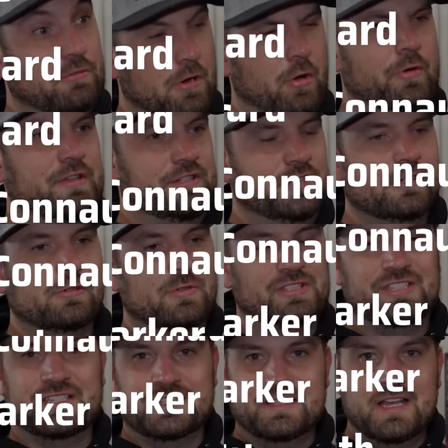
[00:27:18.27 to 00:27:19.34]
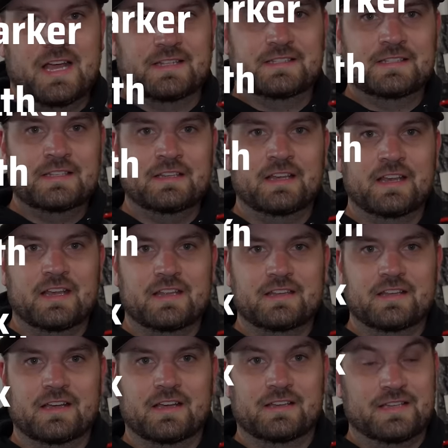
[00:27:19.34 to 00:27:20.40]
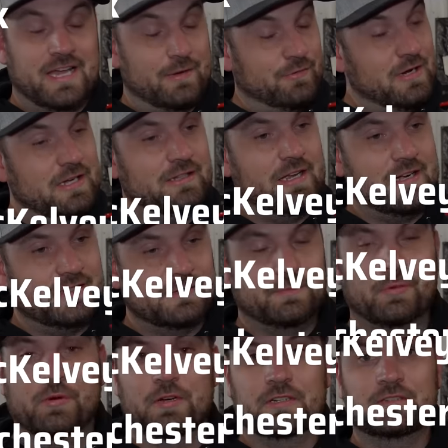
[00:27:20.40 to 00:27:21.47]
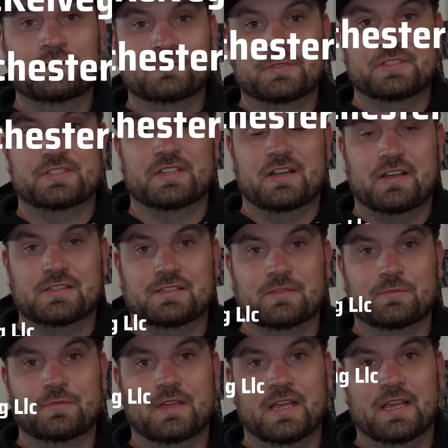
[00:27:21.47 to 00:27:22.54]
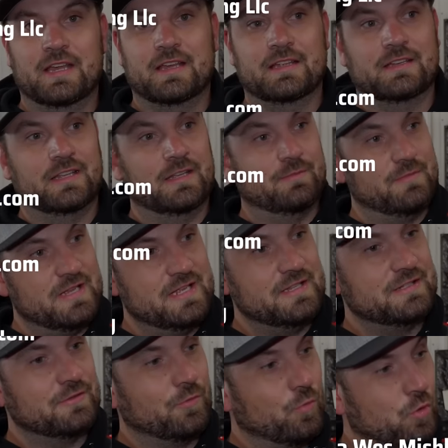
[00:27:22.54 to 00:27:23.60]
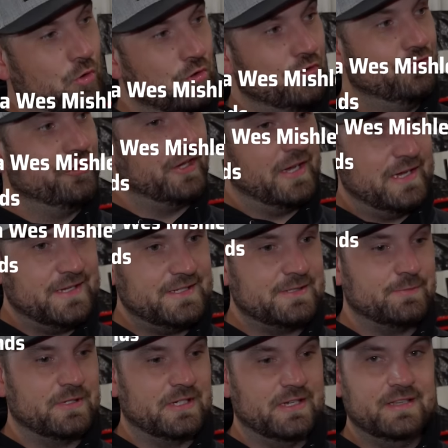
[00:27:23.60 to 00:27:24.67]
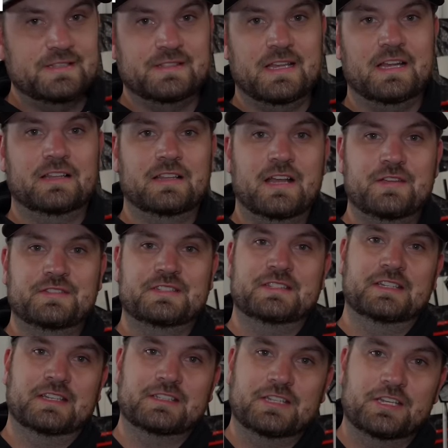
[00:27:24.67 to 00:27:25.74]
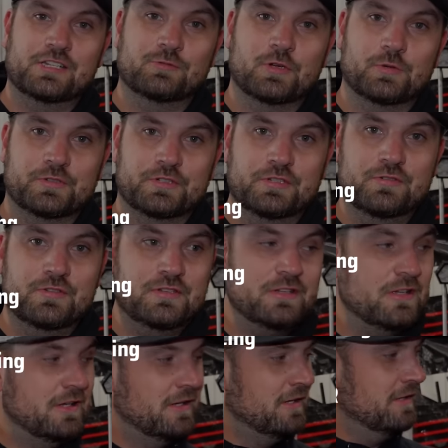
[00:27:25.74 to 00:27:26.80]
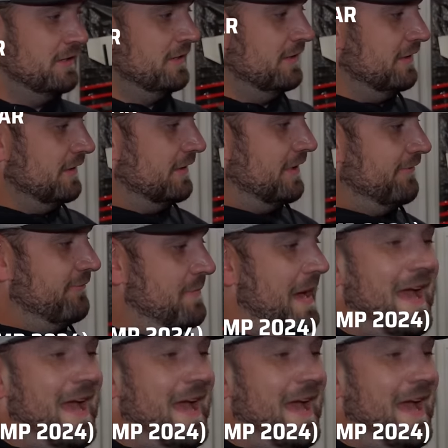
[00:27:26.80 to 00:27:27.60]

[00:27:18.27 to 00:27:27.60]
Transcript: growing too, which is nuts. And uh, yeah, we're at a lot of support, which is awesome. And it means the world to us because that allows us to continue what we're doing, give